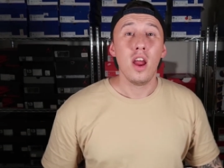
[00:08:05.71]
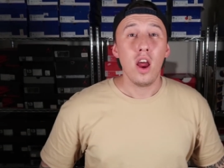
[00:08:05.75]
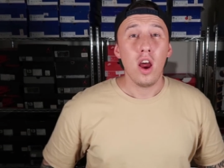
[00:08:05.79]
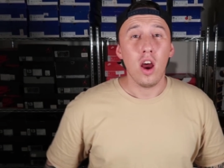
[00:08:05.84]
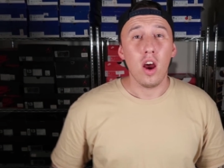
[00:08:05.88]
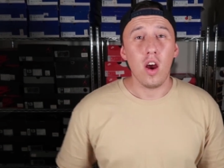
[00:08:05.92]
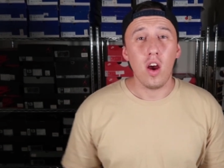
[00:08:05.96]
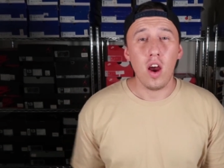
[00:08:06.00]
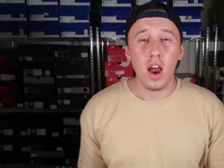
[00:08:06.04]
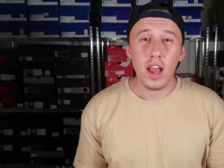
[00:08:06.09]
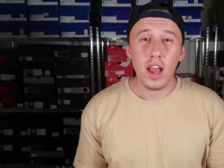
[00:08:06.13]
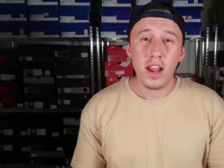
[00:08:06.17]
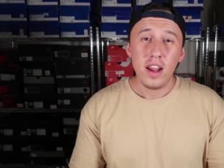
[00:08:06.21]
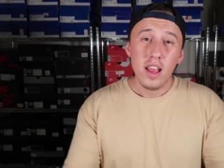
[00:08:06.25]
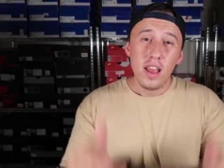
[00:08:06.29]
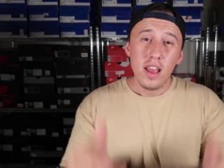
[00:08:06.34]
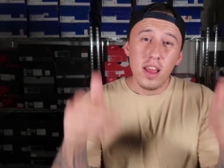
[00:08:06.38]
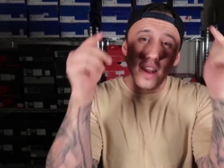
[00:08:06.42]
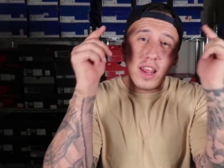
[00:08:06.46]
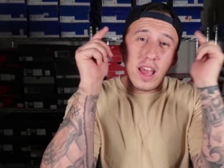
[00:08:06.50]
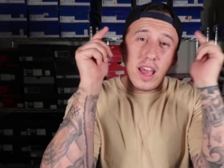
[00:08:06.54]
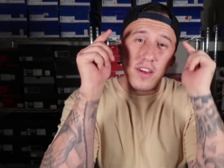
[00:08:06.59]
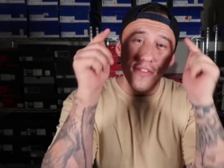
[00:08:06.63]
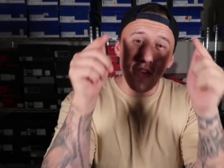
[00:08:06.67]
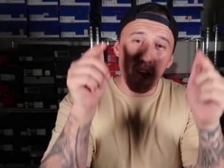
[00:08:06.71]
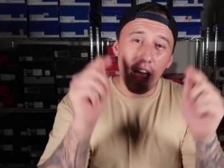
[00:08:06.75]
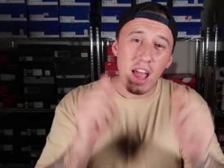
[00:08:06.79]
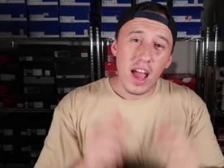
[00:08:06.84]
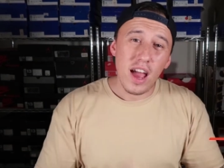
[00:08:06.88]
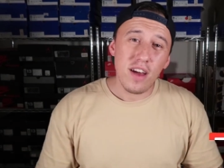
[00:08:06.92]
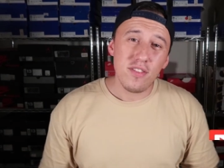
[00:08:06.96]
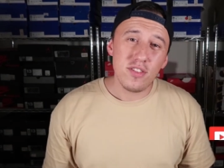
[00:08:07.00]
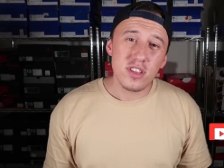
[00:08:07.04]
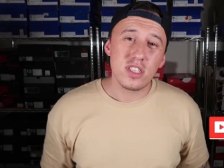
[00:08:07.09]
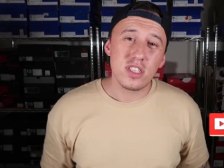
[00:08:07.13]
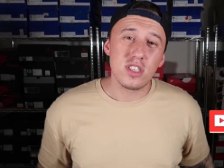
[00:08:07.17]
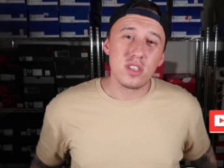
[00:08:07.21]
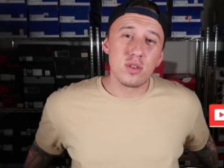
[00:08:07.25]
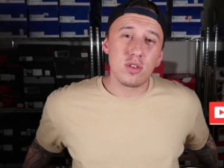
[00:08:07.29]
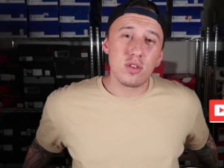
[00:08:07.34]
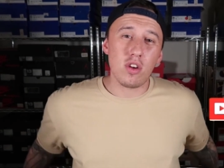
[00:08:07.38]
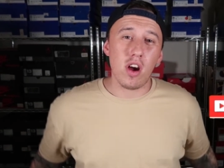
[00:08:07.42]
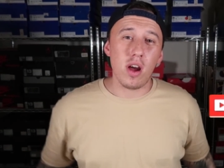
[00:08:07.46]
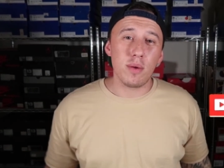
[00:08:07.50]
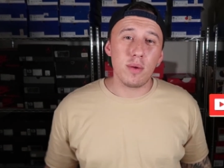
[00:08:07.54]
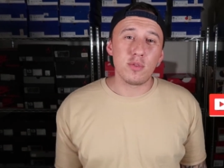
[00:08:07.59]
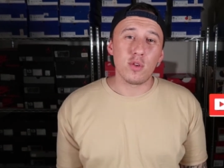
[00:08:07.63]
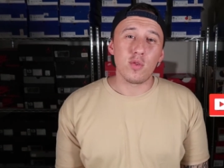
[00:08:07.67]
Alright, now if you haven't
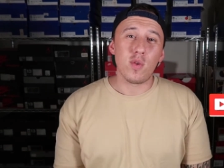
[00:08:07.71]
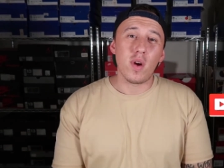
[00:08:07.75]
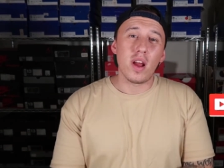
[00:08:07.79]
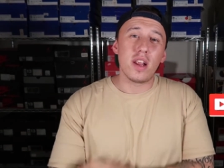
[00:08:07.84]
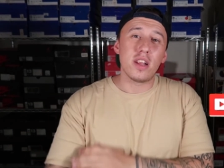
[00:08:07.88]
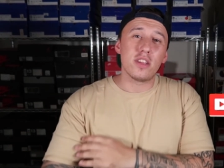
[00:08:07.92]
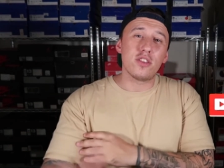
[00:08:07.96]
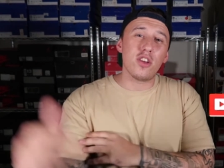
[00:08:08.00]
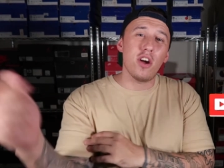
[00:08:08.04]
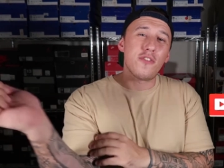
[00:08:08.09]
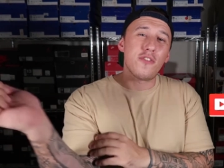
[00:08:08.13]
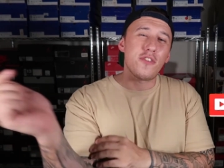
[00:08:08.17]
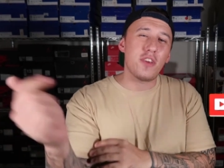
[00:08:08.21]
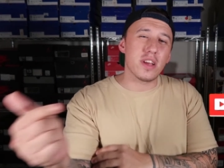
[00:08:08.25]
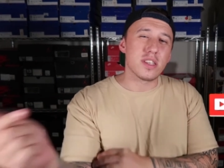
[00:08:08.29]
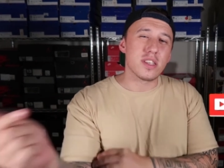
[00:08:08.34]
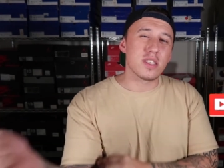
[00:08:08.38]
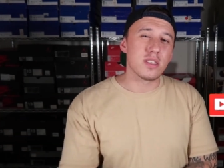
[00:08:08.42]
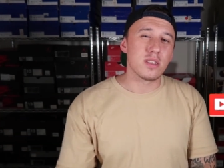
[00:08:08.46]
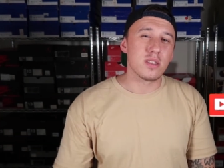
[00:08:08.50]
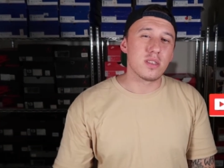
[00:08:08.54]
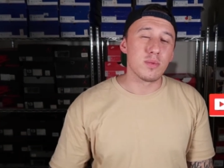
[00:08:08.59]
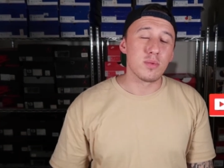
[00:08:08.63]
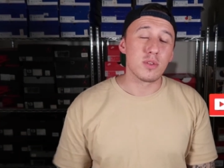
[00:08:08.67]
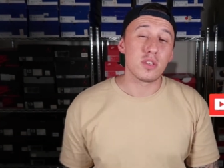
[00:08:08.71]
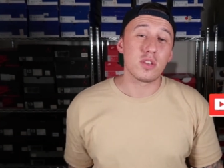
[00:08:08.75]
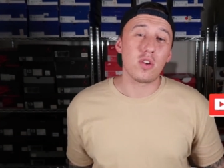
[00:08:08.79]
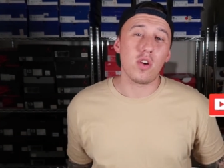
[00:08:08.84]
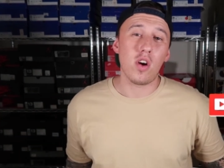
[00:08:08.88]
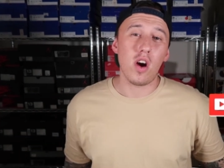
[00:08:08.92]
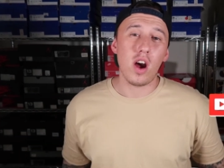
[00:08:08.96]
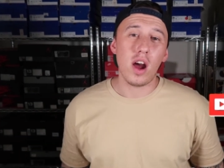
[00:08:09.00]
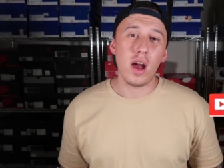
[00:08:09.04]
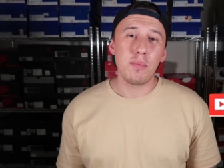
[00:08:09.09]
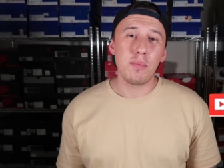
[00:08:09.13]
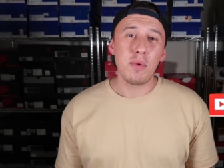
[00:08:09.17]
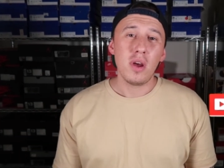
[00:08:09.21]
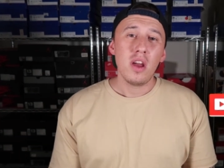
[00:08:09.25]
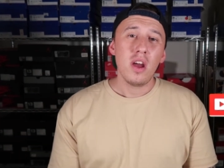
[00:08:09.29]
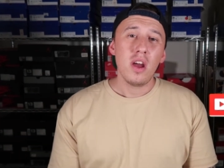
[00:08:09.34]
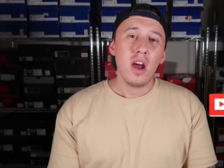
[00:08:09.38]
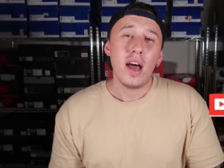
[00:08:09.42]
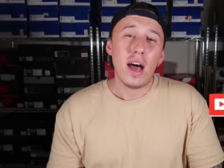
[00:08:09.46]
subscribed already, don't forget to subscribe.